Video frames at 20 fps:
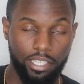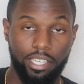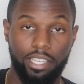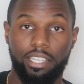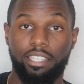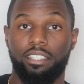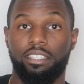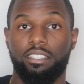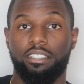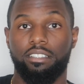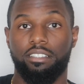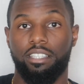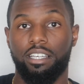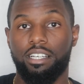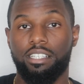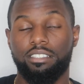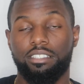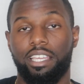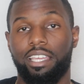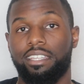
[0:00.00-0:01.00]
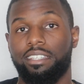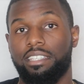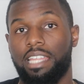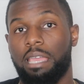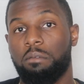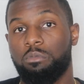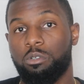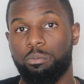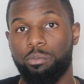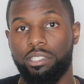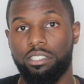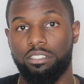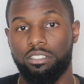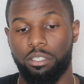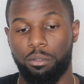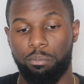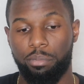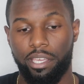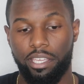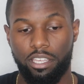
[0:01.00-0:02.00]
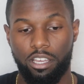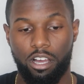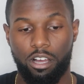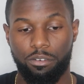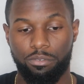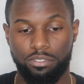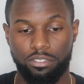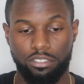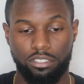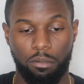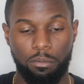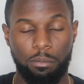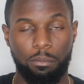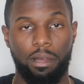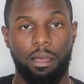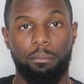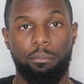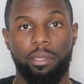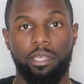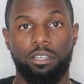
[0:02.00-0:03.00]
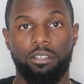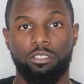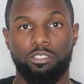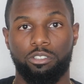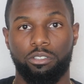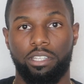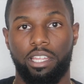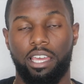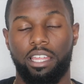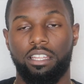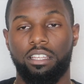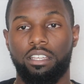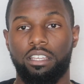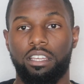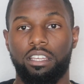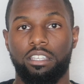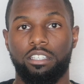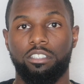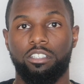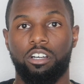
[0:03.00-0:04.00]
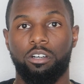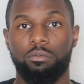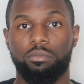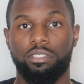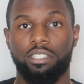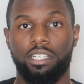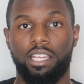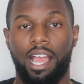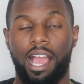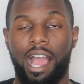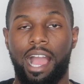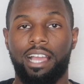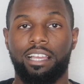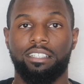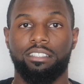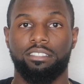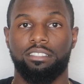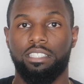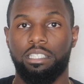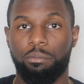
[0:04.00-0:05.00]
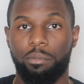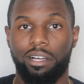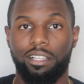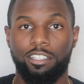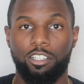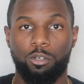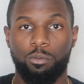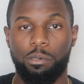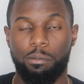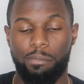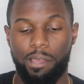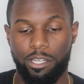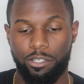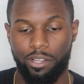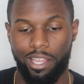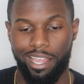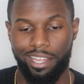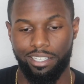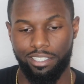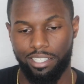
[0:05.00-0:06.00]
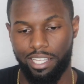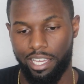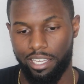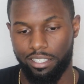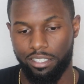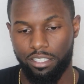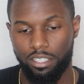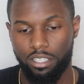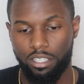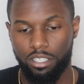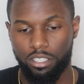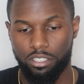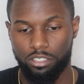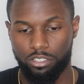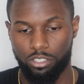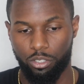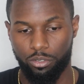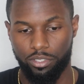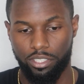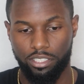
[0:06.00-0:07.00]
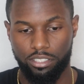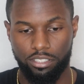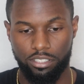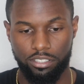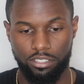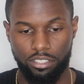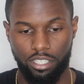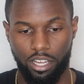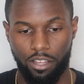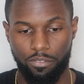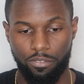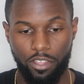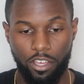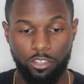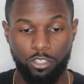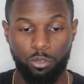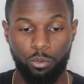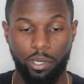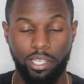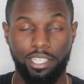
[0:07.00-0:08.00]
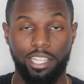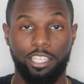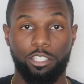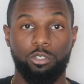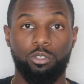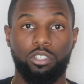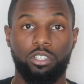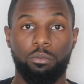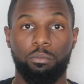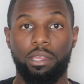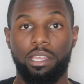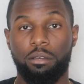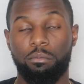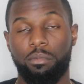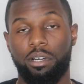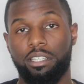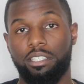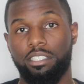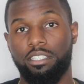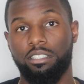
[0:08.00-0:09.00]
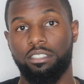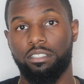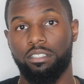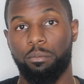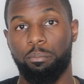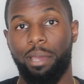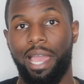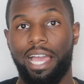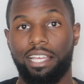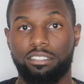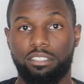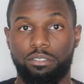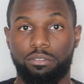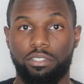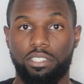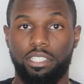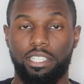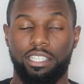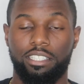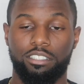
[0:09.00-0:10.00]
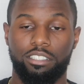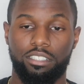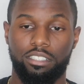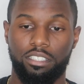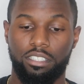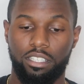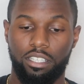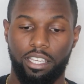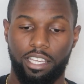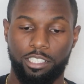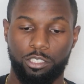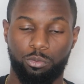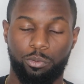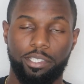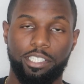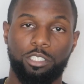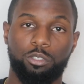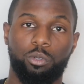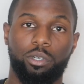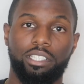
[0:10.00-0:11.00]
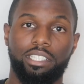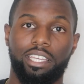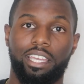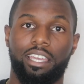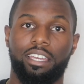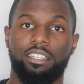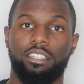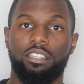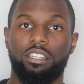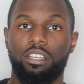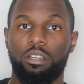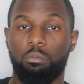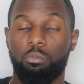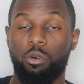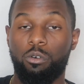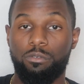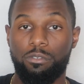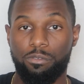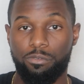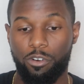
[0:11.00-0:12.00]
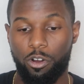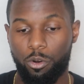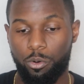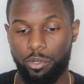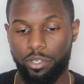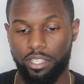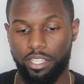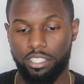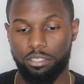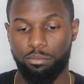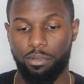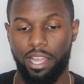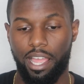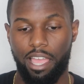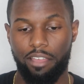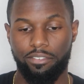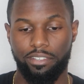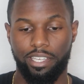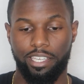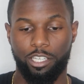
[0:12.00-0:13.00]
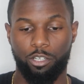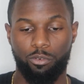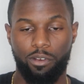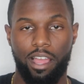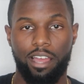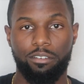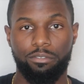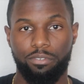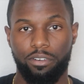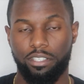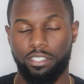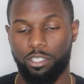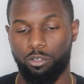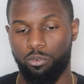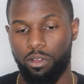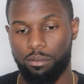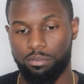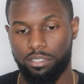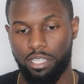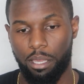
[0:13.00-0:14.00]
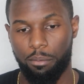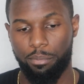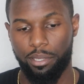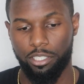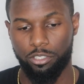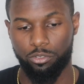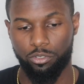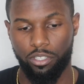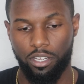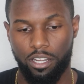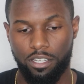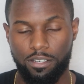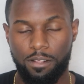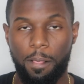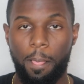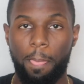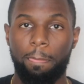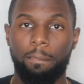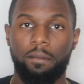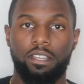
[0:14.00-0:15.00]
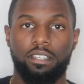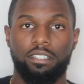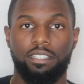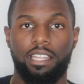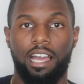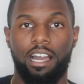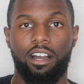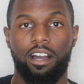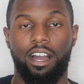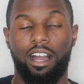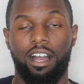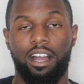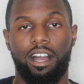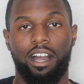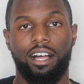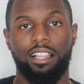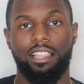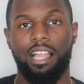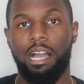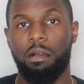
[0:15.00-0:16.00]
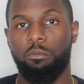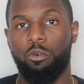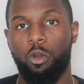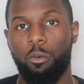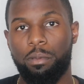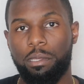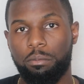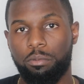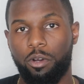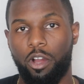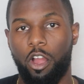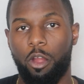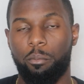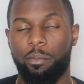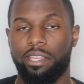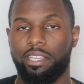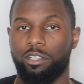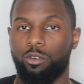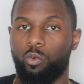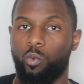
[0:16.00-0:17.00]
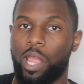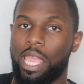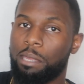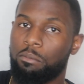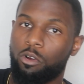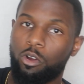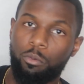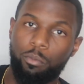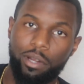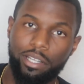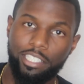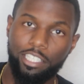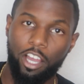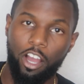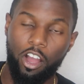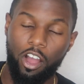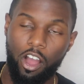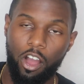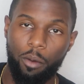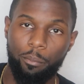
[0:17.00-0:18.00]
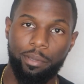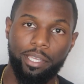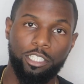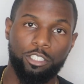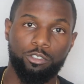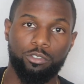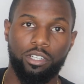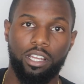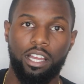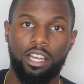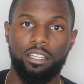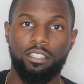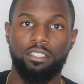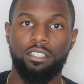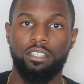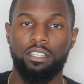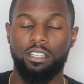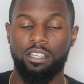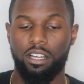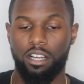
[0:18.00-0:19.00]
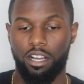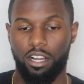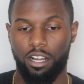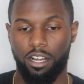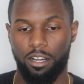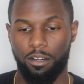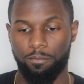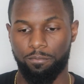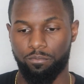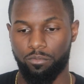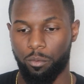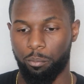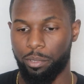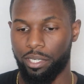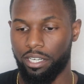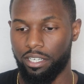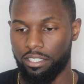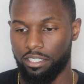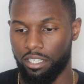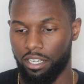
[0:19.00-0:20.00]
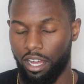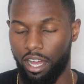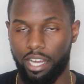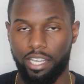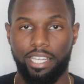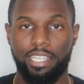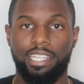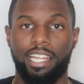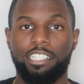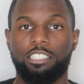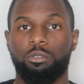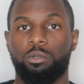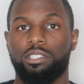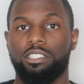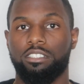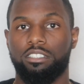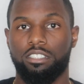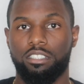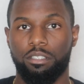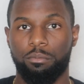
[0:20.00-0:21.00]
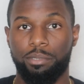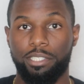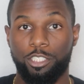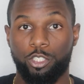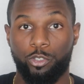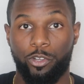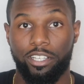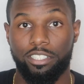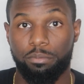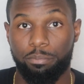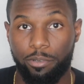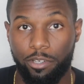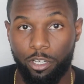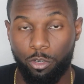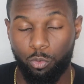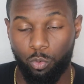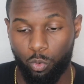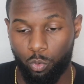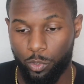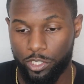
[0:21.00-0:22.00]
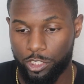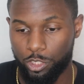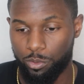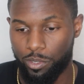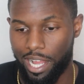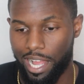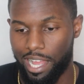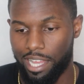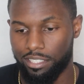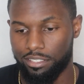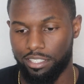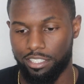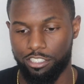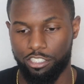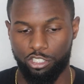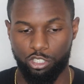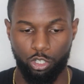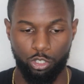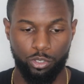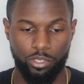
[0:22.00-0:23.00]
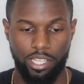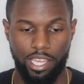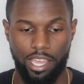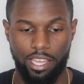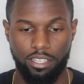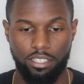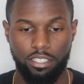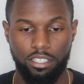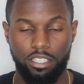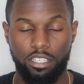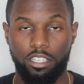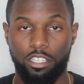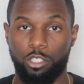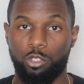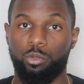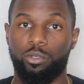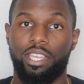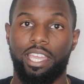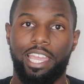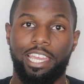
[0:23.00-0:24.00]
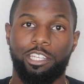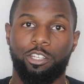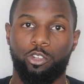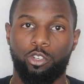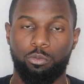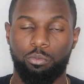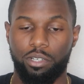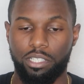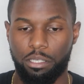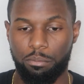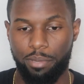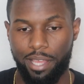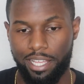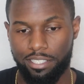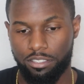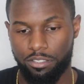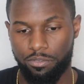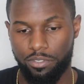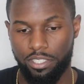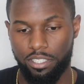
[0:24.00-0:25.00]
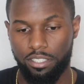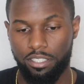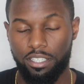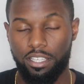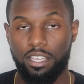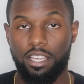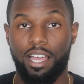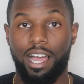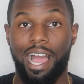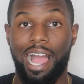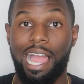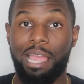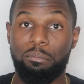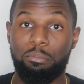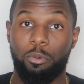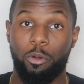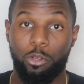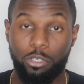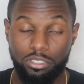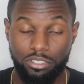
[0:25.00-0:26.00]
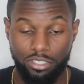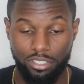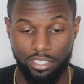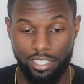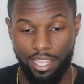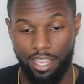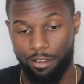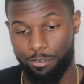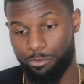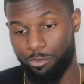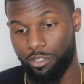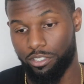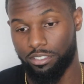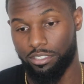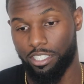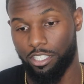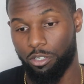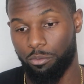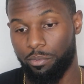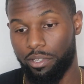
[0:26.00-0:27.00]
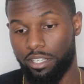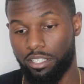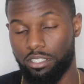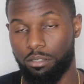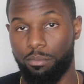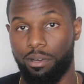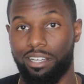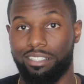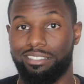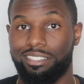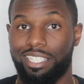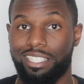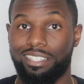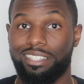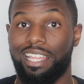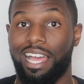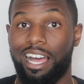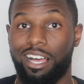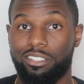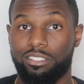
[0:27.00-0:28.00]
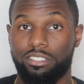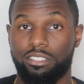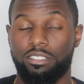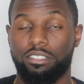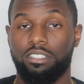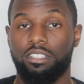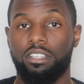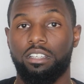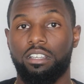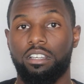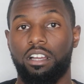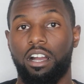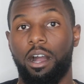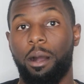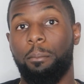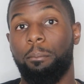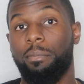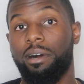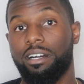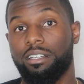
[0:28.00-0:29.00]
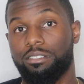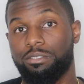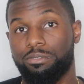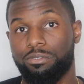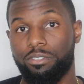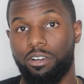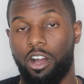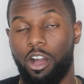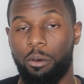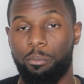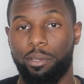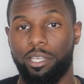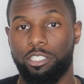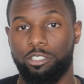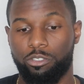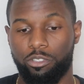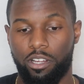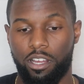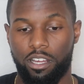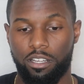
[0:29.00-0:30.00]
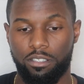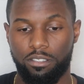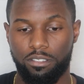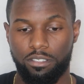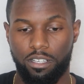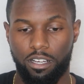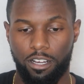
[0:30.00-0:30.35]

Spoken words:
it does enable me to pay off some of my bills so that, you know what I'm saying, I can sleep a little bit better at night. So this is another way that you can make money passively in 2020 and moving forward, is by having a crowdfunding website, Patreon. Now, a lot more people are making way more money on Patreon, but again, I just wanted to be transparent with you guys and show you that you can earn money passively. I personally have friends that are making about $10,000 a month on Patreon.